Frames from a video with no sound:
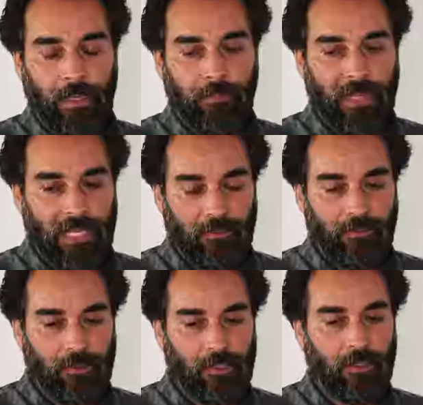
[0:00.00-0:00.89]
And I began to
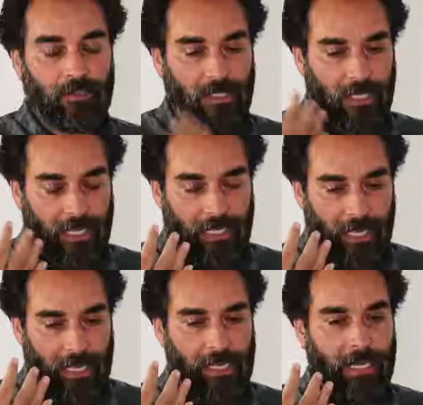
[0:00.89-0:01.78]
feel toxic, I had
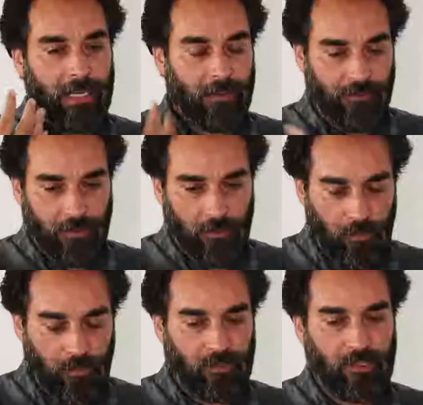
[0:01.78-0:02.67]
a headache, I felt
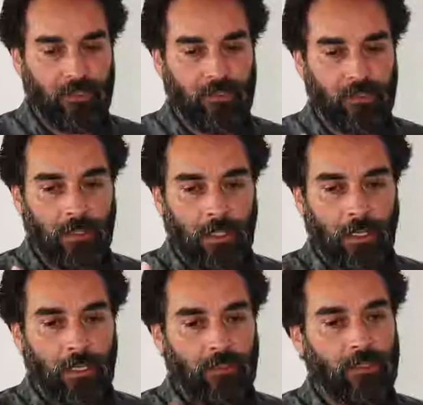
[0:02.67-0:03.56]
nauseous,
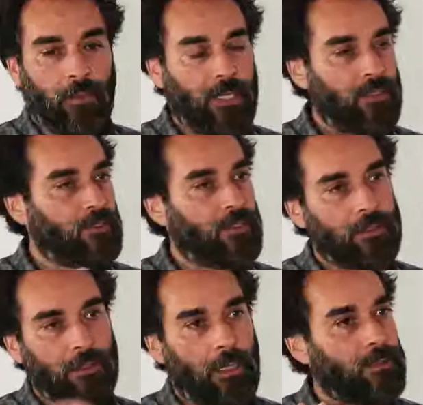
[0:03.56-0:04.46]
and so I just
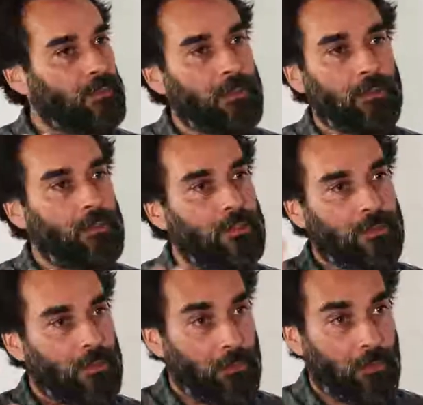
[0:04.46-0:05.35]
said to the guys, I'm not doing
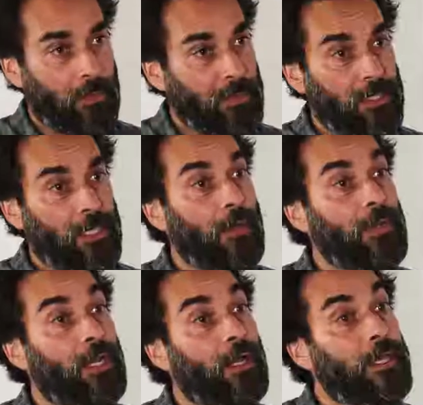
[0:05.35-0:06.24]
this anymore, I'm going to
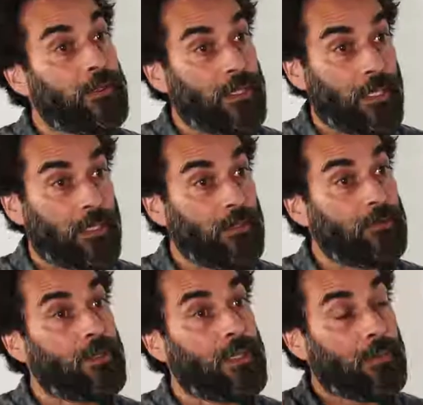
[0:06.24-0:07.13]
go and lie on the
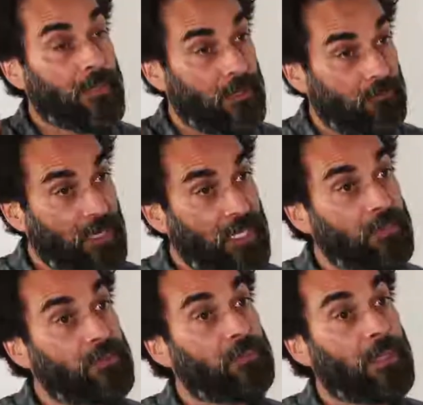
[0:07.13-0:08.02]
earth, and I'm going to
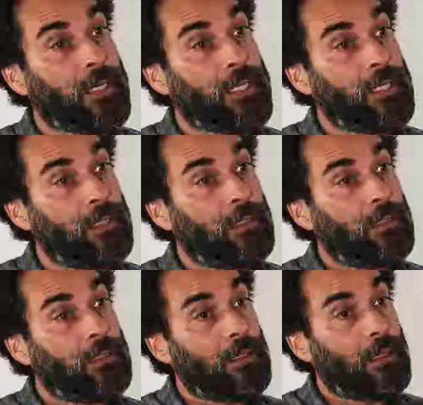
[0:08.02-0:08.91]
release my
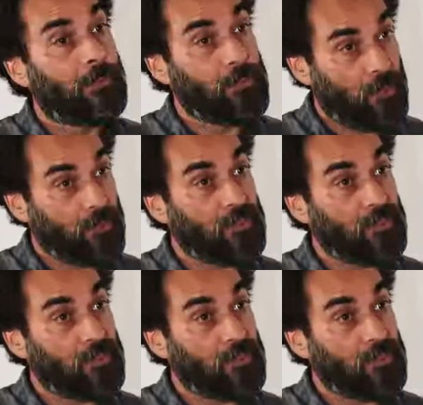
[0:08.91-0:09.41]
um,